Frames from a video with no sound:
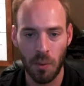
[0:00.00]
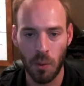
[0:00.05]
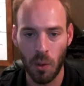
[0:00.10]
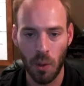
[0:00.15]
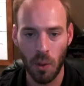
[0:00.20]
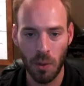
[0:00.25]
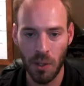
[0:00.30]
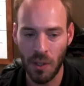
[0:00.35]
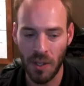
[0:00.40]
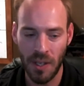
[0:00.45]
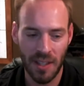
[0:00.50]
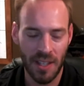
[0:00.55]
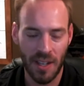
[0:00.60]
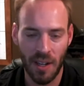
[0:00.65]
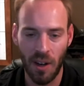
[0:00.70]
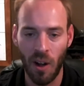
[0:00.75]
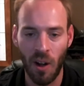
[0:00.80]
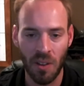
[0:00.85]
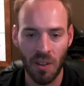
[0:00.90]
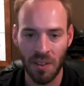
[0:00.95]
rule, you can get
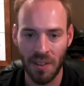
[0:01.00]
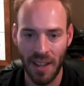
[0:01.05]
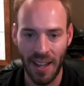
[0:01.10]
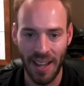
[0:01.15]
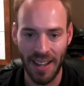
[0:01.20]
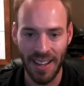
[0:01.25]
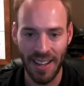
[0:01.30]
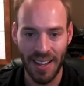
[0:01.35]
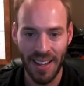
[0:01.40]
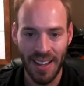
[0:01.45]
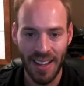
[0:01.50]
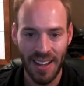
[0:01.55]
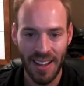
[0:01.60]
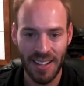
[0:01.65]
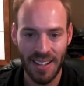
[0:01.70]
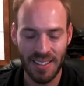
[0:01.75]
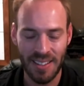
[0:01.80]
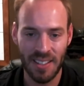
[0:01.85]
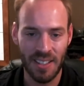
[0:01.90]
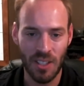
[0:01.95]
that all day. Mm-hmm.
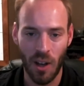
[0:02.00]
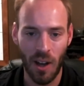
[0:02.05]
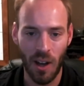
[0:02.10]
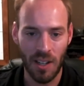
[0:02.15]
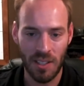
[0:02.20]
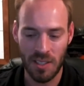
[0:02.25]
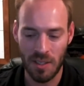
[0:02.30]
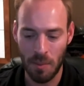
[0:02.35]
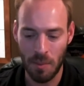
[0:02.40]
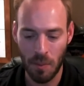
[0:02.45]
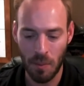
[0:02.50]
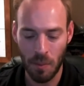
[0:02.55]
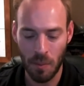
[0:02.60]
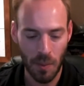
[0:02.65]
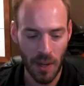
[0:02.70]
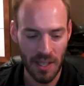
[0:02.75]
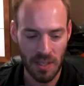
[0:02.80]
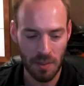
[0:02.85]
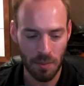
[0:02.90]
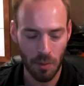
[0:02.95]
It's awesome. And we've
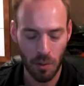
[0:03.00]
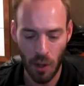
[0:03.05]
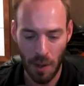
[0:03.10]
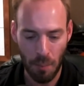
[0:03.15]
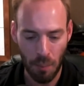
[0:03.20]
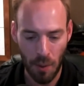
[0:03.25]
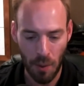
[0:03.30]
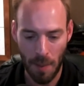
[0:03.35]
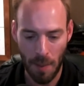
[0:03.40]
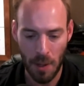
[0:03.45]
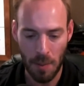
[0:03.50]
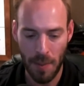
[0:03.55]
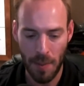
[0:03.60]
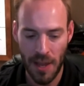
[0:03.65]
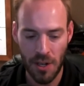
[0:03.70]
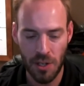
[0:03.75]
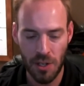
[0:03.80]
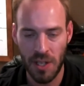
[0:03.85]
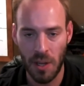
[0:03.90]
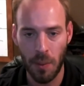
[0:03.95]
got some great property
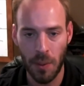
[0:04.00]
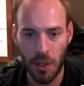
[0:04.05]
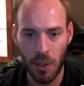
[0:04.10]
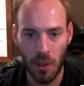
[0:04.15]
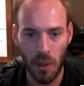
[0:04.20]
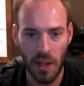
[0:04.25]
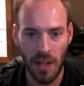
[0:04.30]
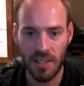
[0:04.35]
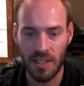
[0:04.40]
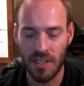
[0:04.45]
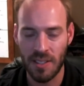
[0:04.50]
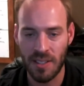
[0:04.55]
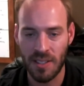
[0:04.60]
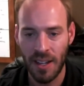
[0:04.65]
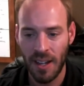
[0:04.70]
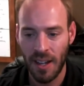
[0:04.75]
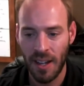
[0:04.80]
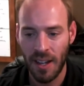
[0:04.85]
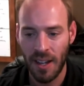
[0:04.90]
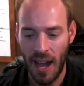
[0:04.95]
managers that we utilize, because
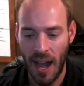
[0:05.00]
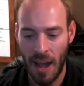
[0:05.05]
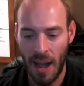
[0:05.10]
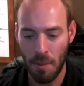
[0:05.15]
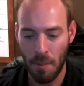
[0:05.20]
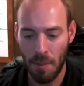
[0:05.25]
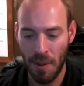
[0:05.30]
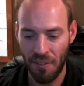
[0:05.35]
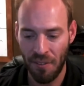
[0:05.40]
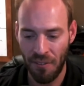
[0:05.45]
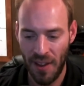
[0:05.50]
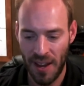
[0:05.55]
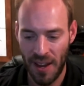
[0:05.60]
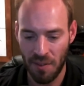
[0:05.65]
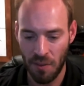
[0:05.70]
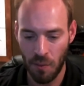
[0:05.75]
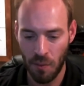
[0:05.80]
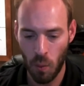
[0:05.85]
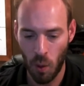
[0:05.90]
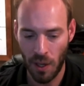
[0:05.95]
I'm a big fan
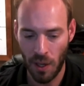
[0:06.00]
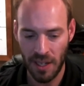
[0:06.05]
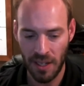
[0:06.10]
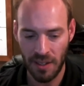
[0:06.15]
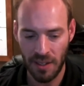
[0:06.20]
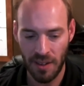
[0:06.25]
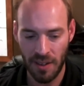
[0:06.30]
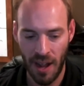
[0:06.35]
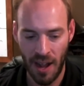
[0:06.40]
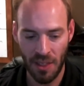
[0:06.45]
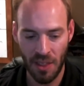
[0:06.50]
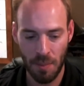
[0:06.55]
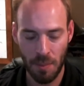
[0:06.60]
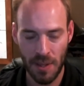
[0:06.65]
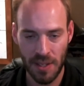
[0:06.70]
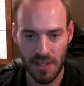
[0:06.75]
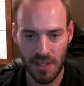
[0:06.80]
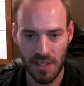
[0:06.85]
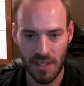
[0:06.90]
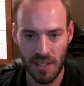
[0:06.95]
of working on the
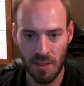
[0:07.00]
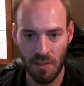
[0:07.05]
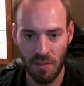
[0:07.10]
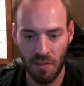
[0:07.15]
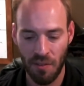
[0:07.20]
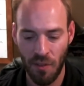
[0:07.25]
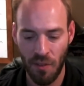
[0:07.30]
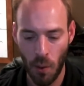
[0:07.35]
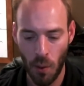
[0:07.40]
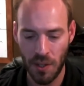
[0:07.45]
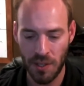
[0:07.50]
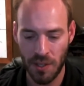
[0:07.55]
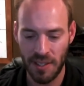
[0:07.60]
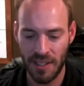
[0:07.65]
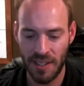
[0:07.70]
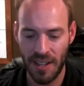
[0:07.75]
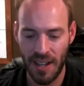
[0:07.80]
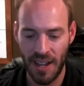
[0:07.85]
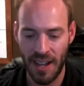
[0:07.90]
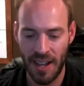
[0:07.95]
business and
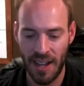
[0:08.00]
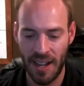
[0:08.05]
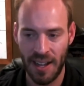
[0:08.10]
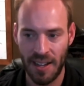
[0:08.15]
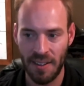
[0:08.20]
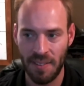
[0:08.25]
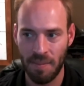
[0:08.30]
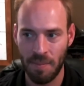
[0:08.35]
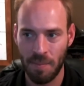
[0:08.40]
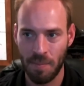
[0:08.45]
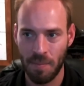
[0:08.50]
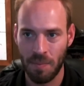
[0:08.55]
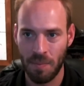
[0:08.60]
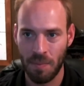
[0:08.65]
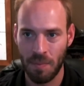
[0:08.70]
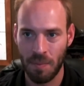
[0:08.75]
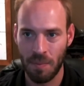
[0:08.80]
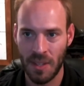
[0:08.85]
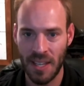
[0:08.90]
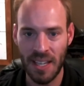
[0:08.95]
focusing on
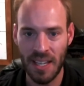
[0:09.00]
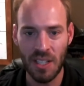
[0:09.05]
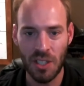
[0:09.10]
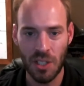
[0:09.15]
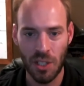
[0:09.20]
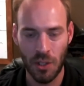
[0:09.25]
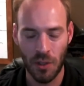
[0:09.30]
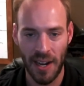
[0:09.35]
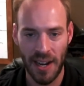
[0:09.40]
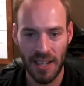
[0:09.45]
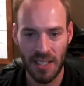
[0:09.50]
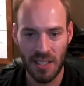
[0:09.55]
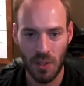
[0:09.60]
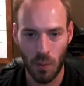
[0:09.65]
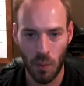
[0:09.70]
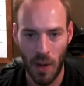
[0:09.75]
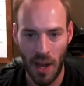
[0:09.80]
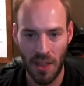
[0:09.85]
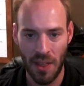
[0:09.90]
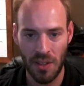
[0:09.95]
key strengths
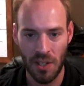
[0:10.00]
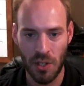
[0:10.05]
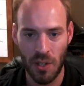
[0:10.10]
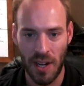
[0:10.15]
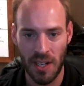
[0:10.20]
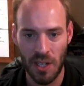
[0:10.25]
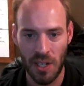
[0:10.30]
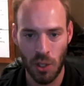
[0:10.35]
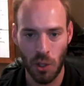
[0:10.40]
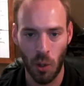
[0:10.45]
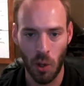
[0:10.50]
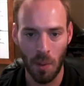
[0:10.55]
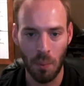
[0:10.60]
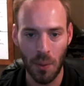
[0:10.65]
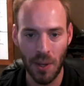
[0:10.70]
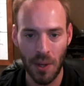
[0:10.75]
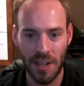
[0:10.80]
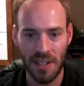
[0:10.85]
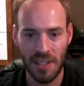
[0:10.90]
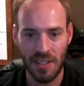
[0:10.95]
rather than trying to shore up
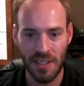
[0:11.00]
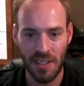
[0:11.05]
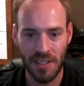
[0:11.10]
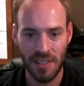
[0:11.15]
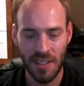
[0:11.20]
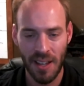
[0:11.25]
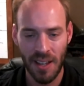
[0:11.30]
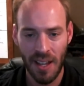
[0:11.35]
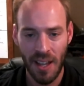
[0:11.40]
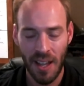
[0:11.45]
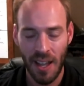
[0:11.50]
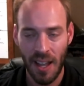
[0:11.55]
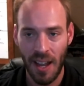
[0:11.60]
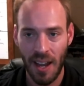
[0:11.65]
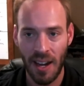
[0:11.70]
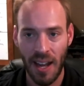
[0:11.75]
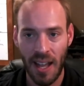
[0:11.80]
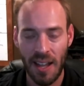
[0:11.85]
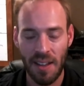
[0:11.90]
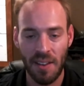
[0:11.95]
weaknesses.
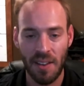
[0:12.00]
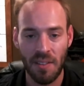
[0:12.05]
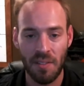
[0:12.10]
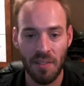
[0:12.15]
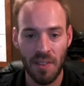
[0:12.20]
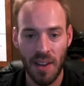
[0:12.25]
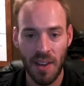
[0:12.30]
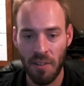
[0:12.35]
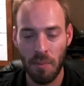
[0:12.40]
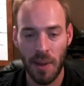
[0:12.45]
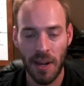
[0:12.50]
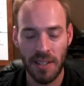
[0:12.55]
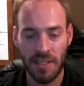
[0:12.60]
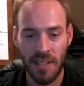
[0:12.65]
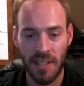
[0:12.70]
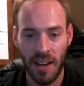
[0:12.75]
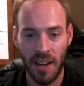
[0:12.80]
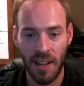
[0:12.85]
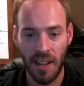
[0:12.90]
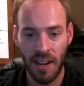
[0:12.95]
And I have never met a
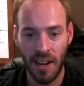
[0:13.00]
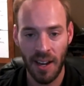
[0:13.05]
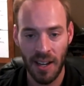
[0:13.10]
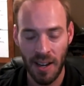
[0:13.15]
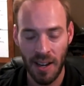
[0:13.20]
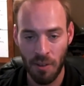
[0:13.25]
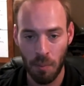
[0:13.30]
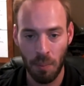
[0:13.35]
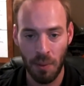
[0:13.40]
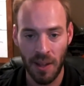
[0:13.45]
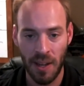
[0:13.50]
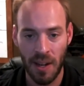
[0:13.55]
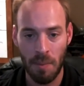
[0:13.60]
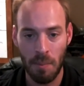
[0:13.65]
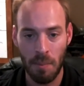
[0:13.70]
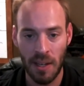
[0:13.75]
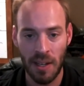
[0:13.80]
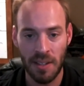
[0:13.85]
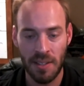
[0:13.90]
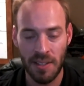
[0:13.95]
tenant, and I never plan on
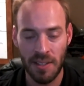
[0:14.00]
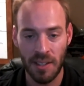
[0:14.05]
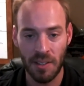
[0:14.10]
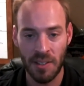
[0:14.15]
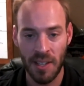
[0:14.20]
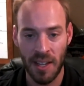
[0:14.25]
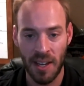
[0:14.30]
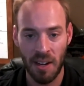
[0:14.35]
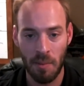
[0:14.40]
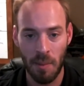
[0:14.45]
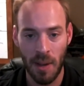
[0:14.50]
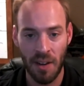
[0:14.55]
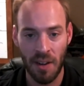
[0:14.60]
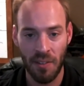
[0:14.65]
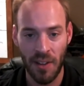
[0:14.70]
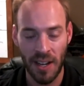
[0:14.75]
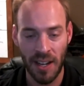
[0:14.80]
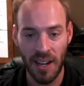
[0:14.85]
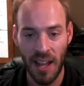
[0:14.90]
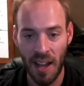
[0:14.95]
meeting a single tenant of mine if
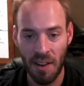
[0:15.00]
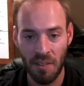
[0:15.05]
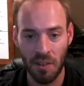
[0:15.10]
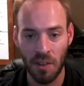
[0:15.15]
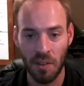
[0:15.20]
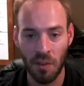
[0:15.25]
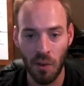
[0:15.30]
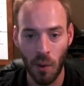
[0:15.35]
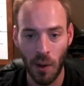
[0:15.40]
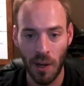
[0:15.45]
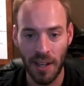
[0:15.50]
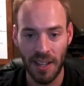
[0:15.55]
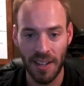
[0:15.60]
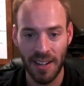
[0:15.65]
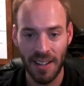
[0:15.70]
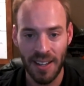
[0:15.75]
I can ever avoid it.